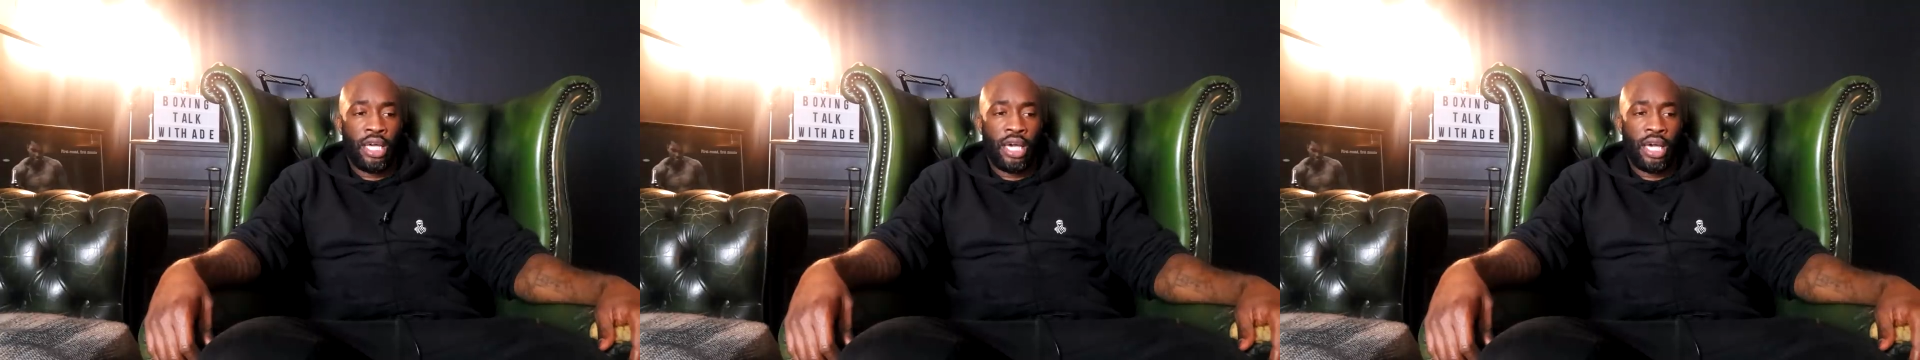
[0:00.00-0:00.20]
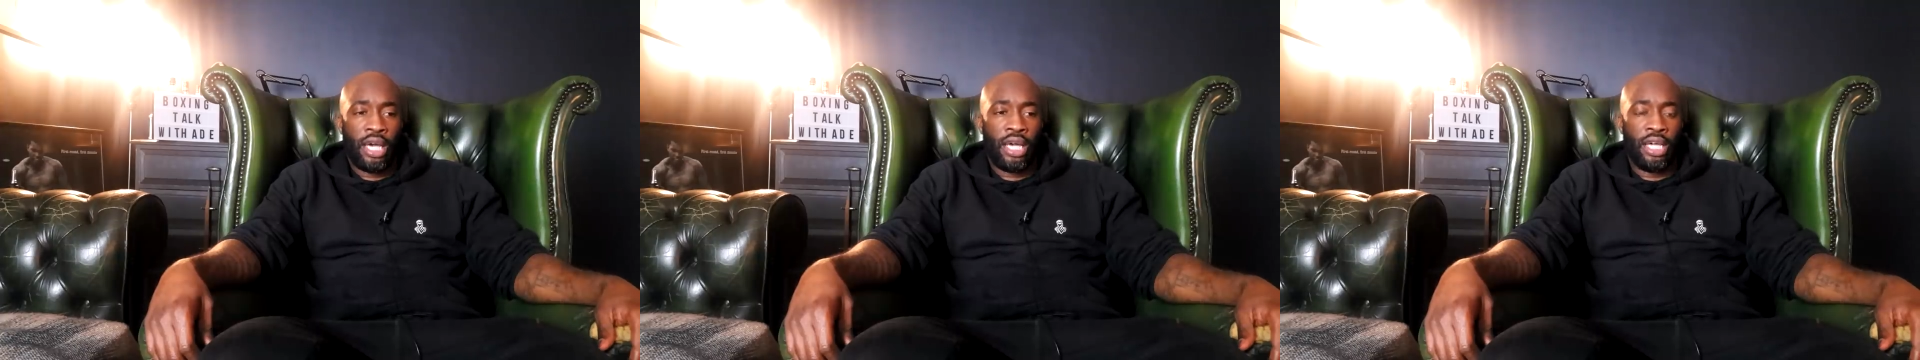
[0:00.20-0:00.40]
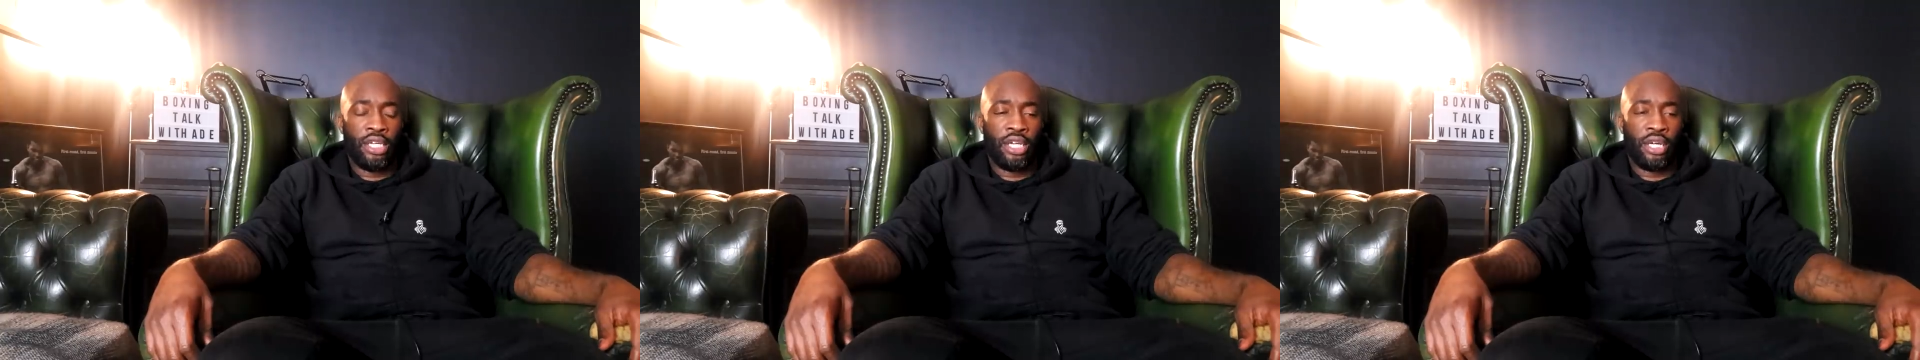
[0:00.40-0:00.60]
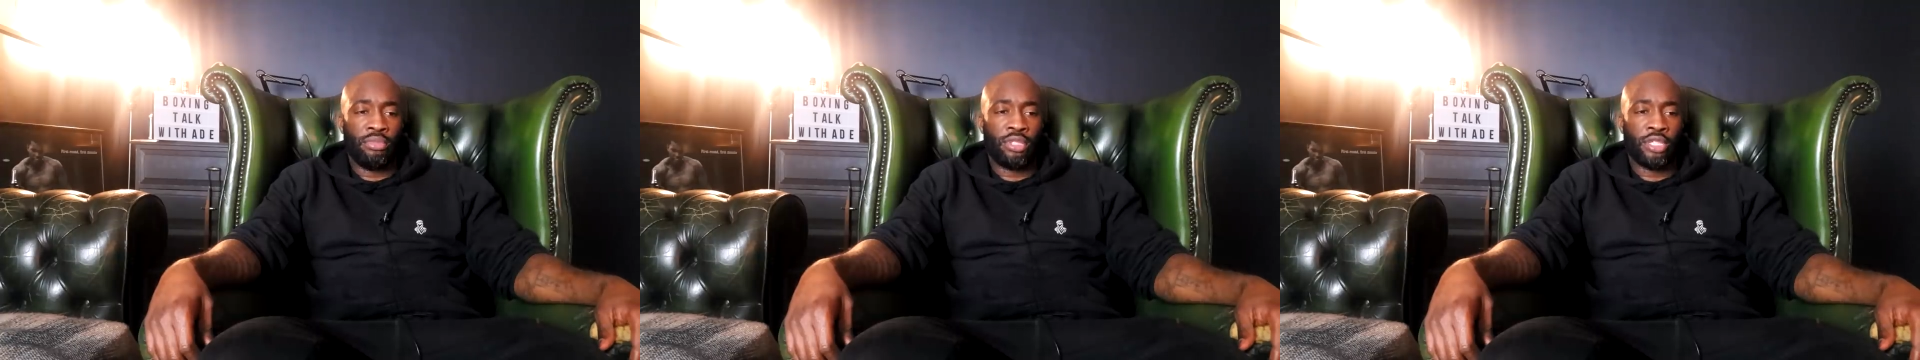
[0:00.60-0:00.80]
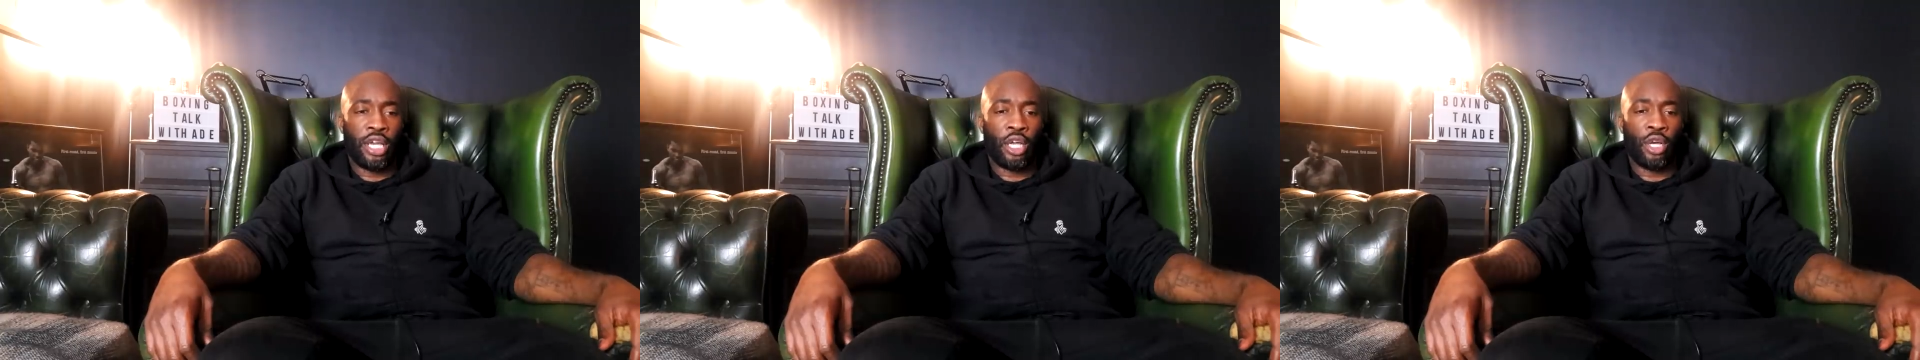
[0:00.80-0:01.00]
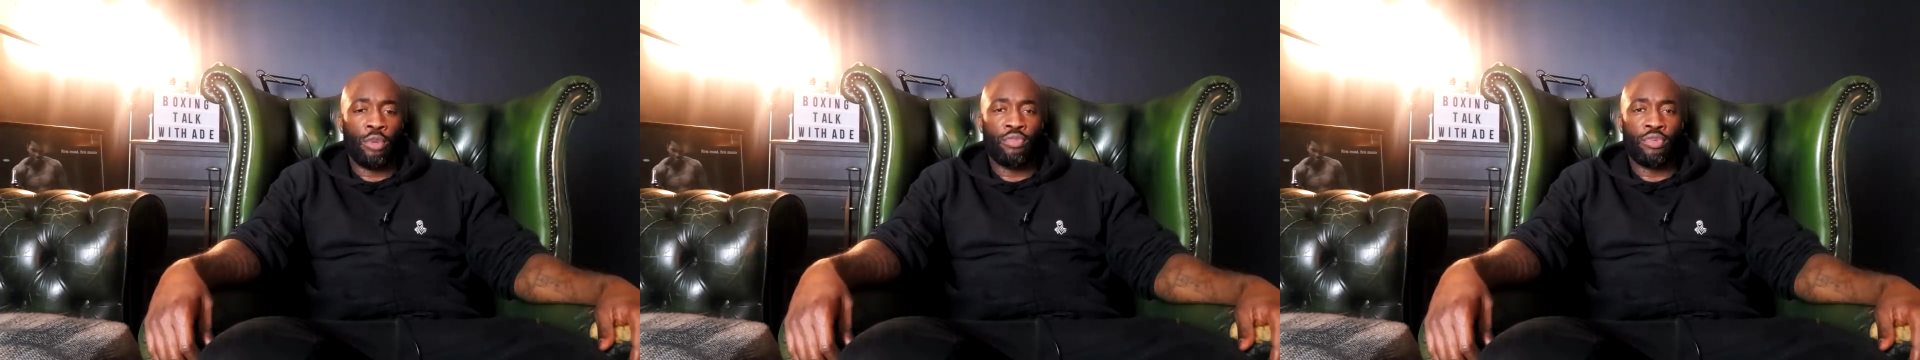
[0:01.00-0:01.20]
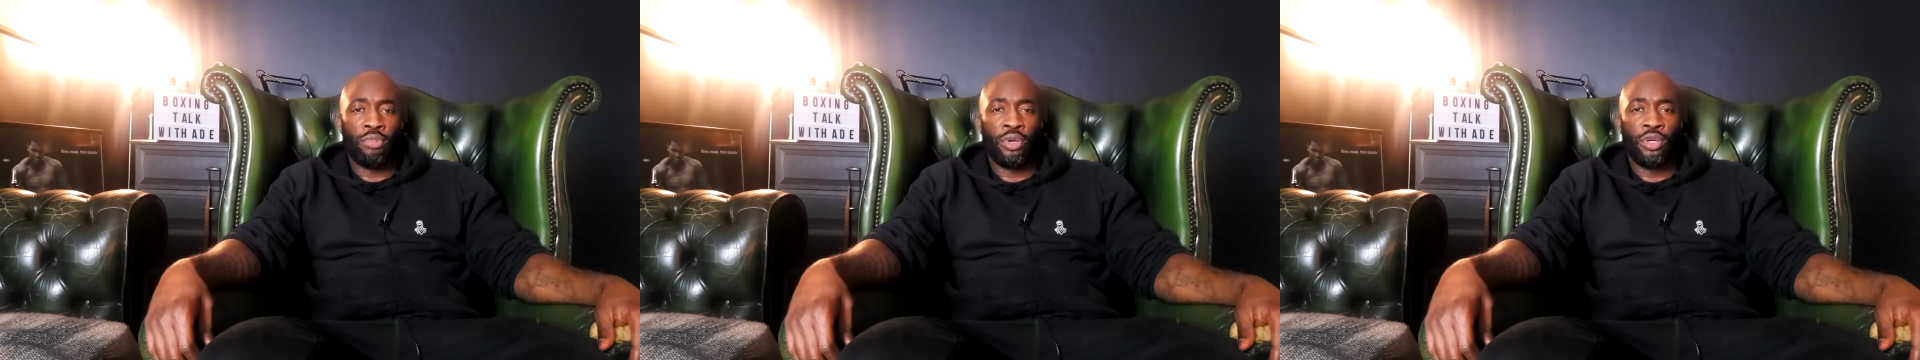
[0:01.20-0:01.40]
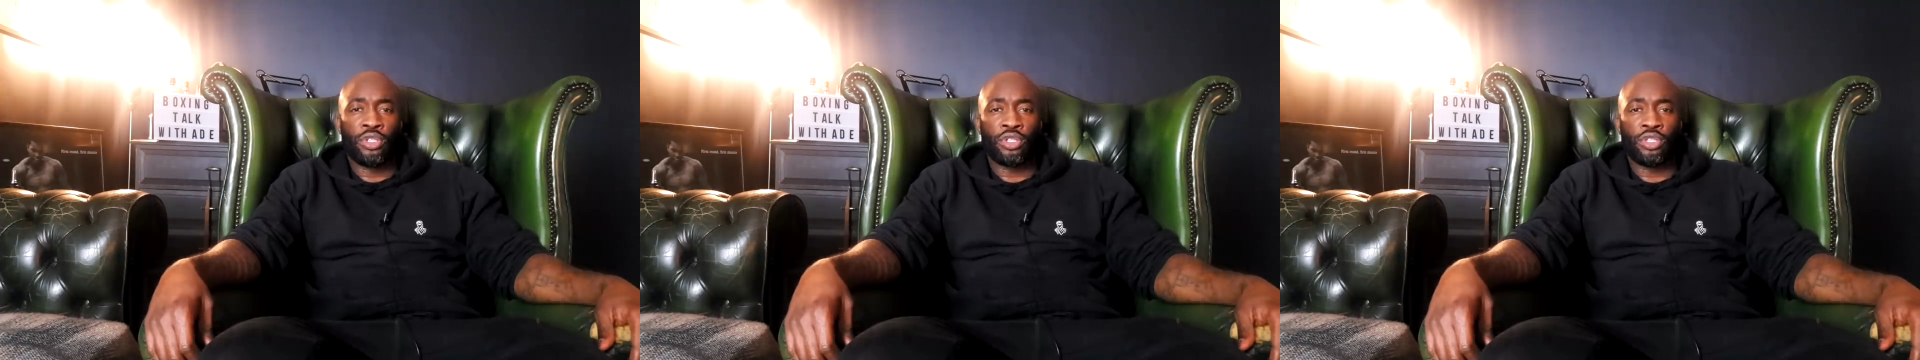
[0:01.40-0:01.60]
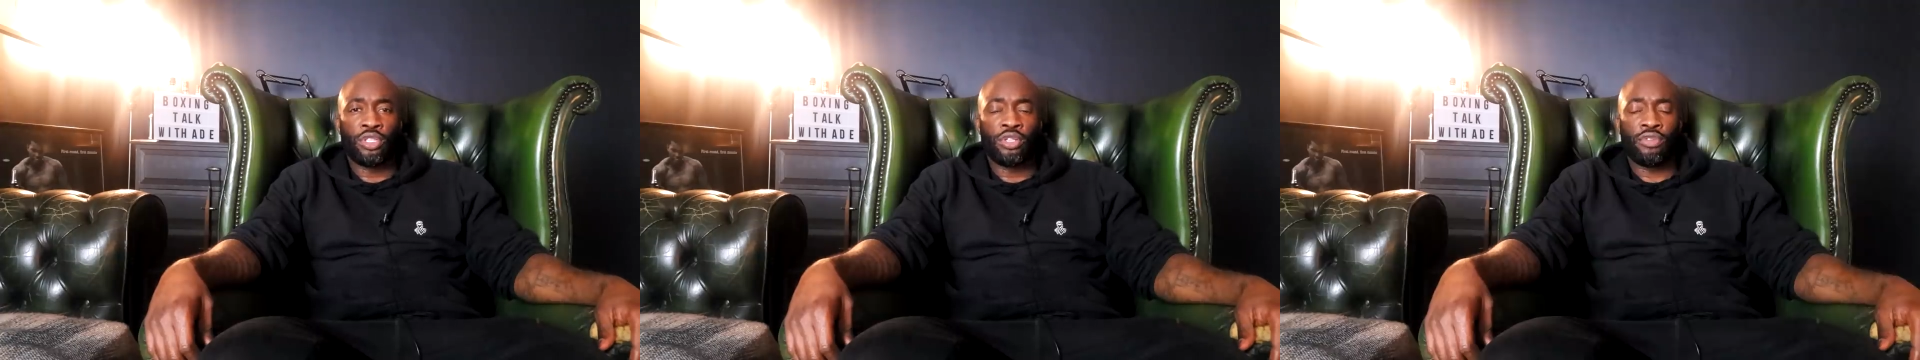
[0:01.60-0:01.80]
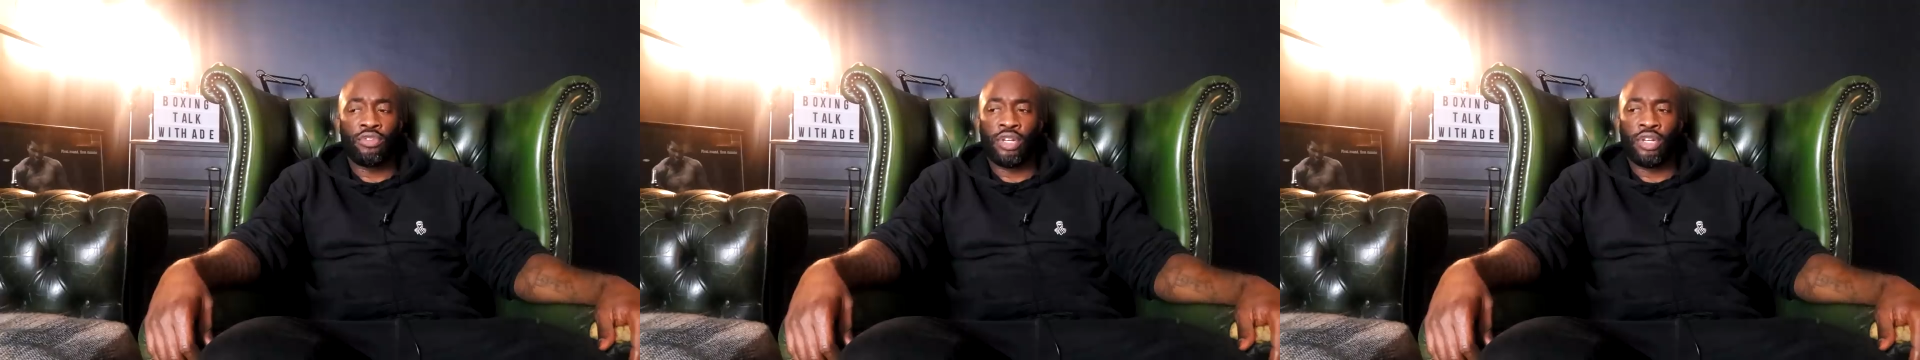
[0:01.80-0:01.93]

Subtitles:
And Cyclone Promotions have